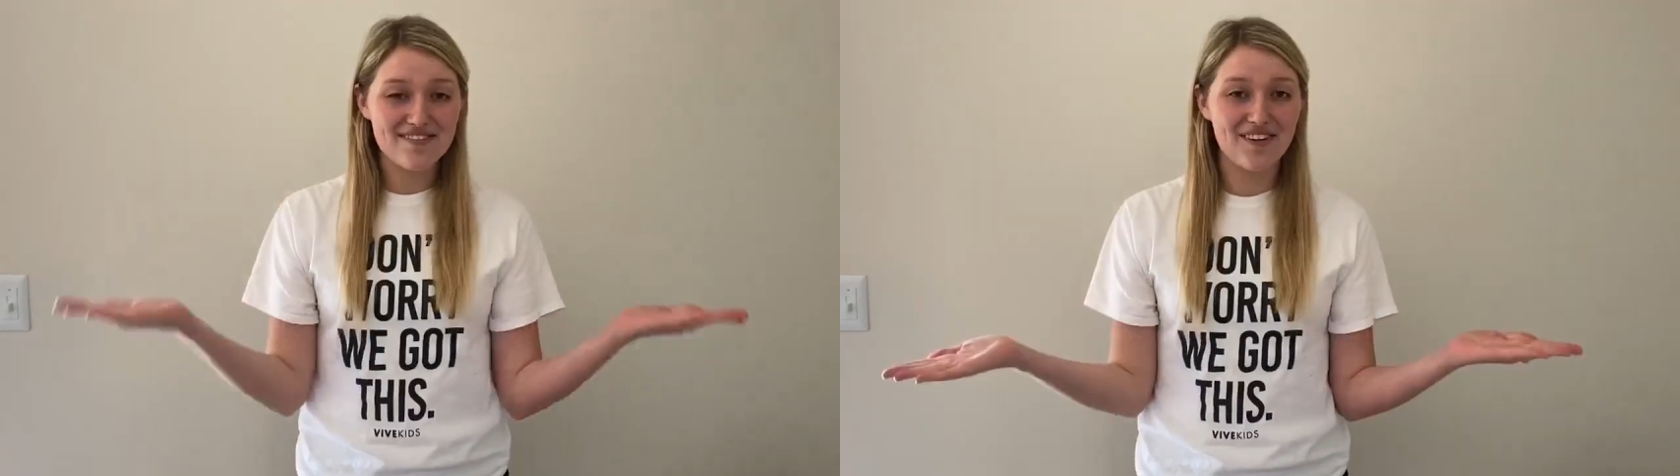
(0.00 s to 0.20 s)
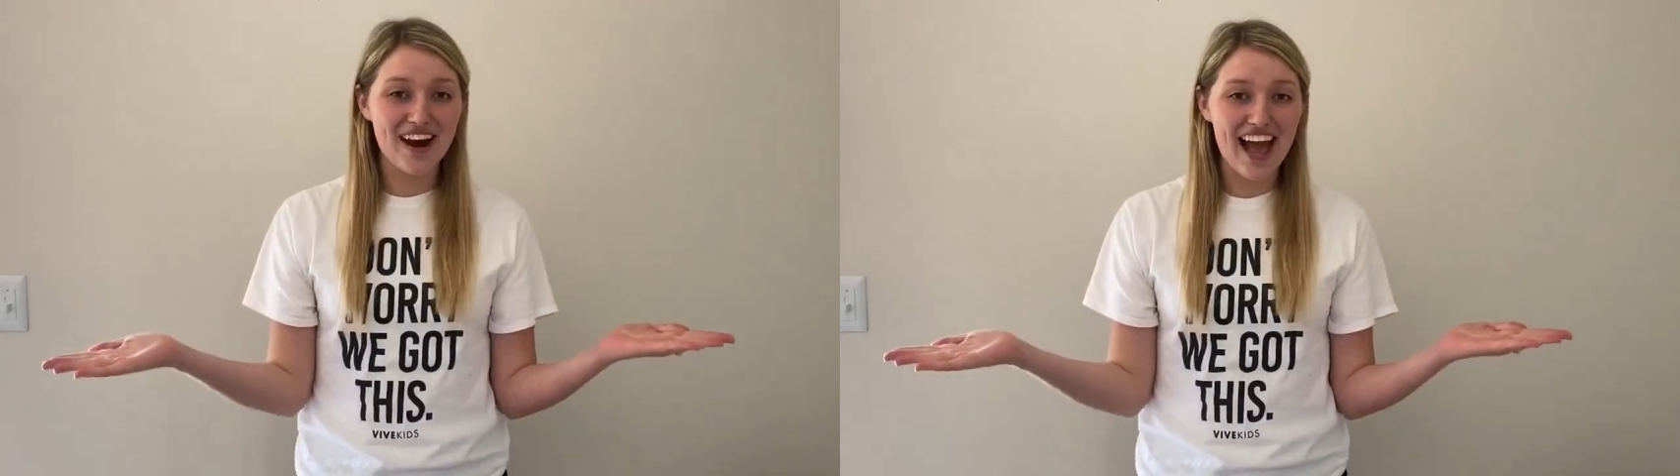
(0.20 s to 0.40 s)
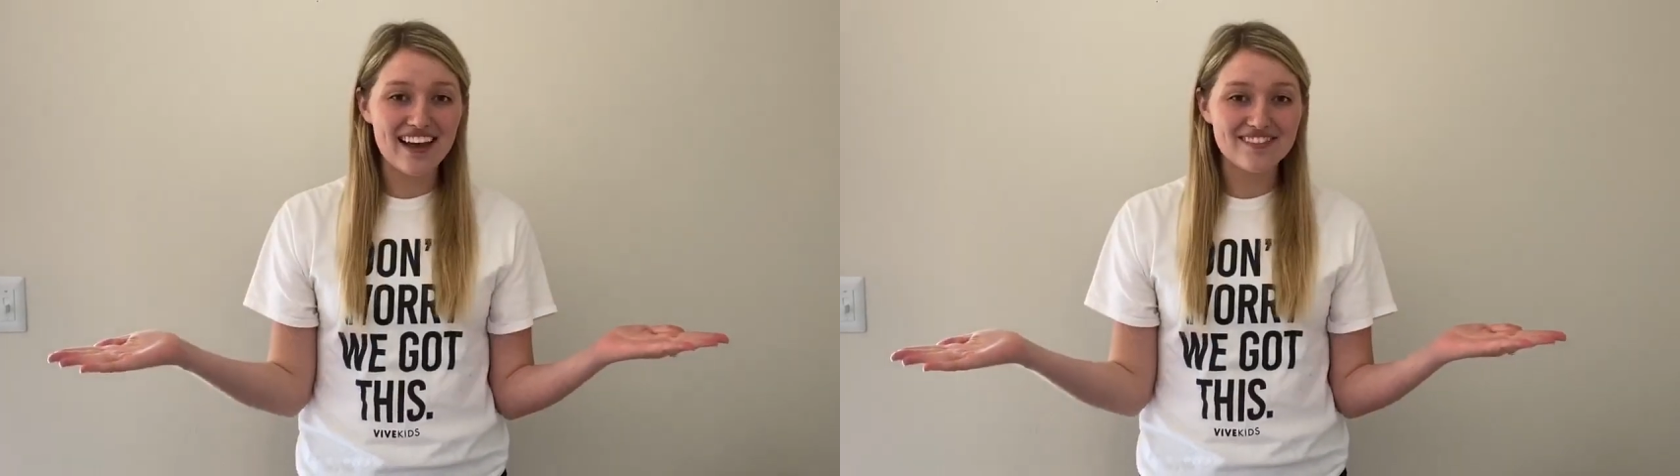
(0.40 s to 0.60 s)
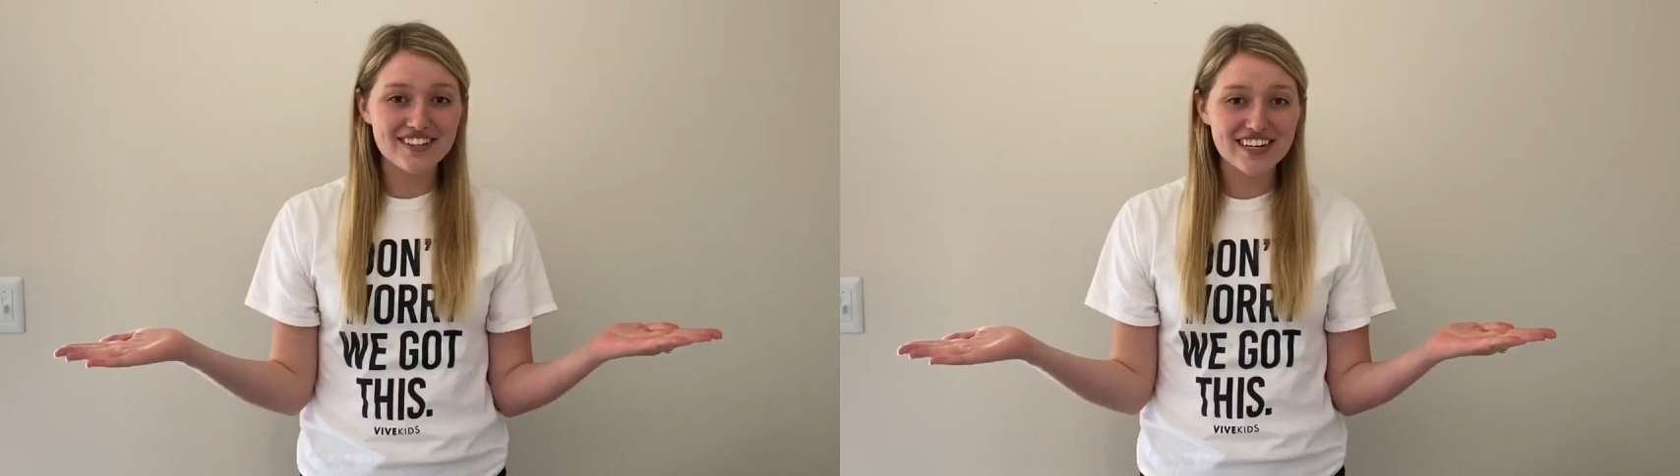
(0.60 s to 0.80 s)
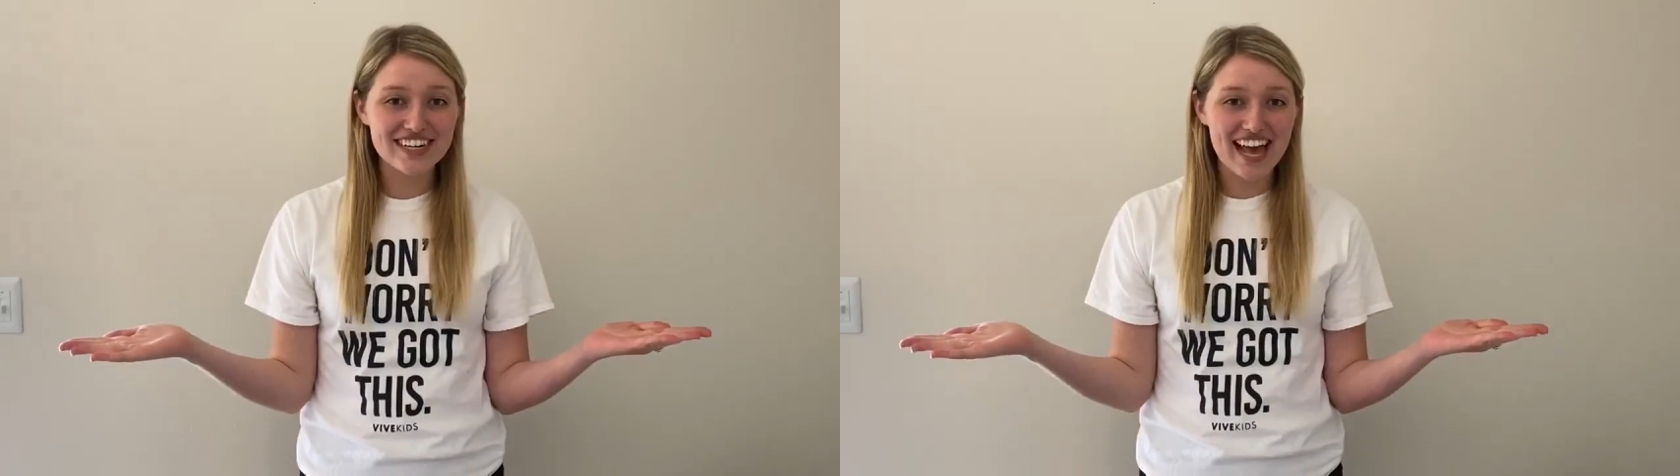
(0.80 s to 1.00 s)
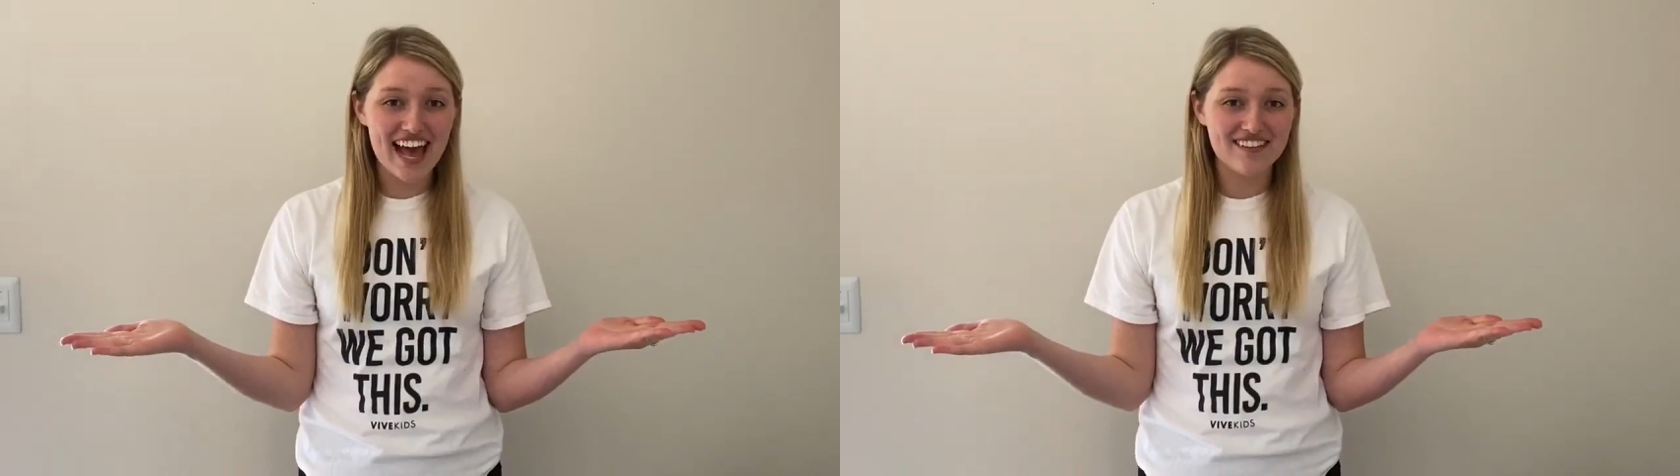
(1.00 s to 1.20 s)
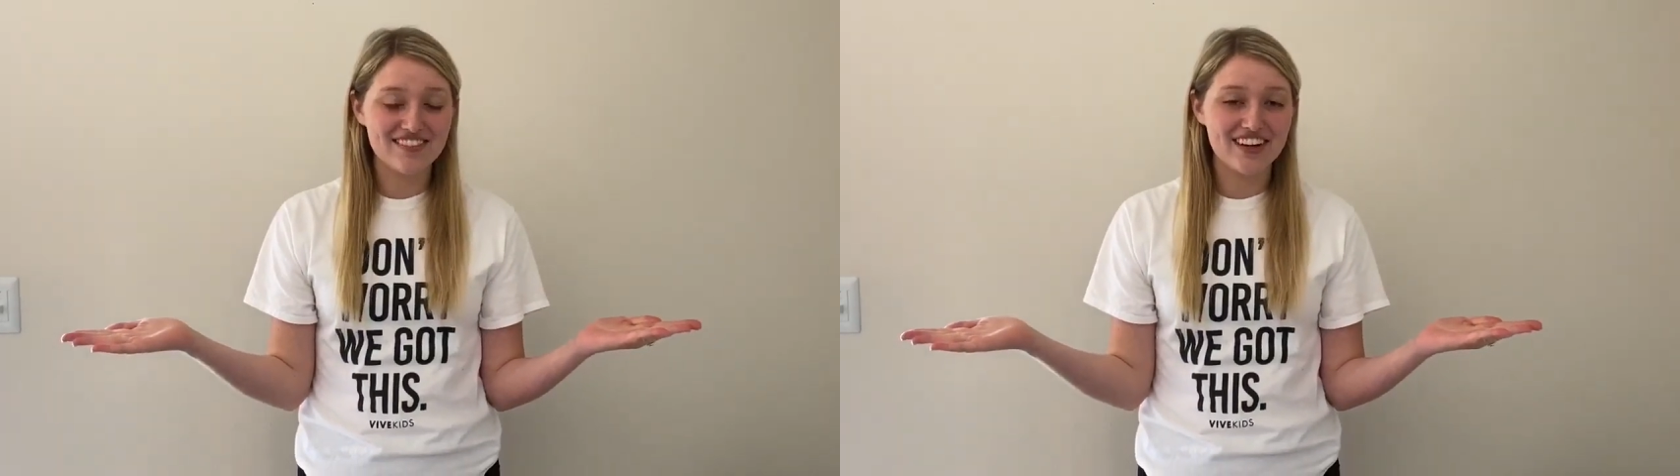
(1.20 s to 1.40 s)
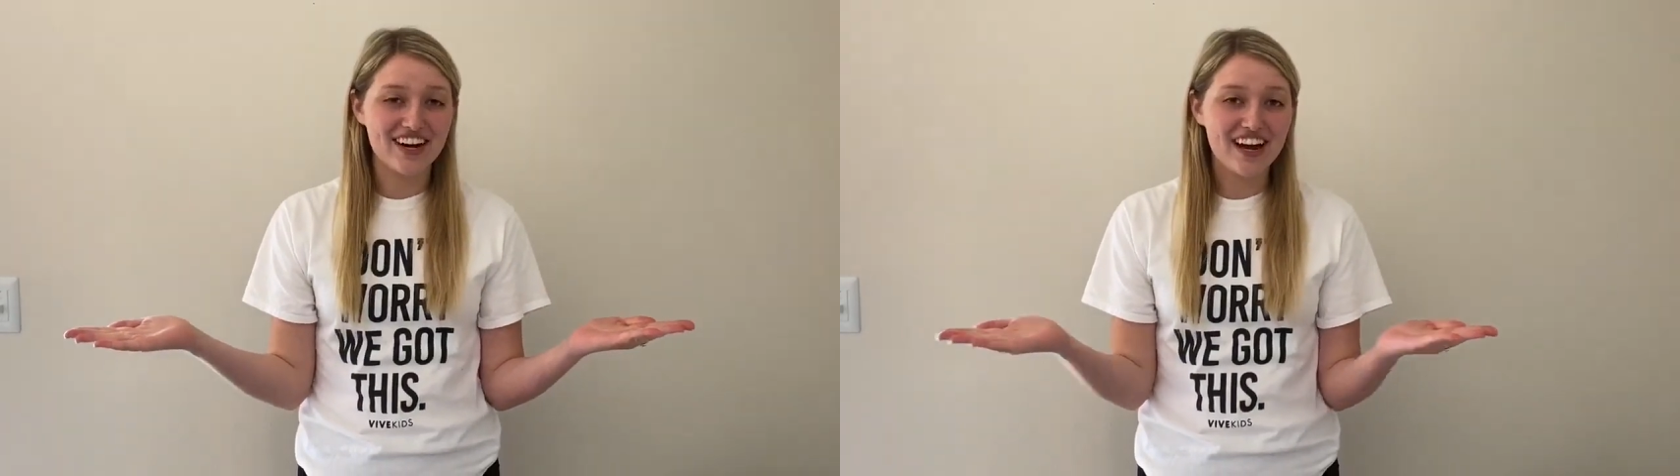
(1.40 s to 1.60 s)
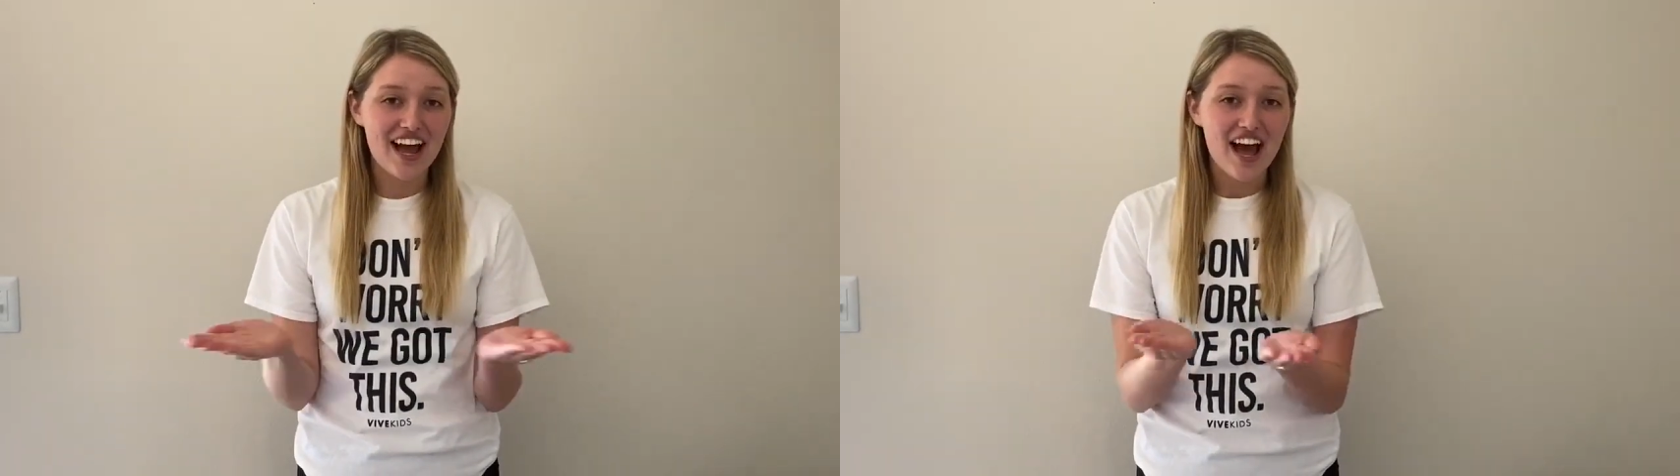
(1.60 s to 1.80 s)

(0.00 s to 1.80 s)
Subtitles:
forever and ever.